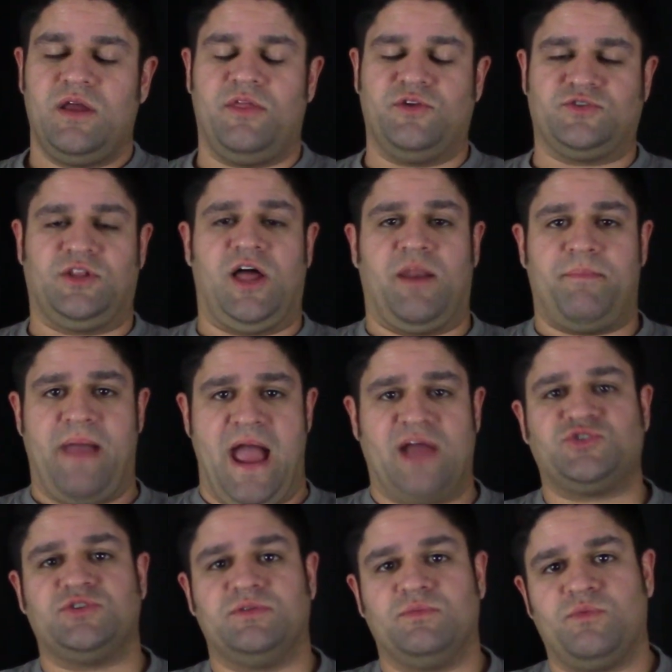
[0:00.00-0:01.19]
there's a lot of
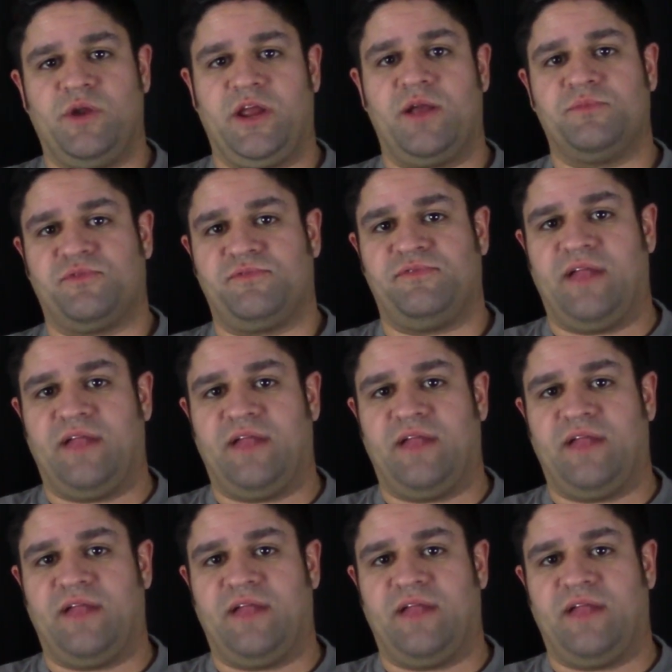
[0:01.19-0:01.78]
passion when it comes from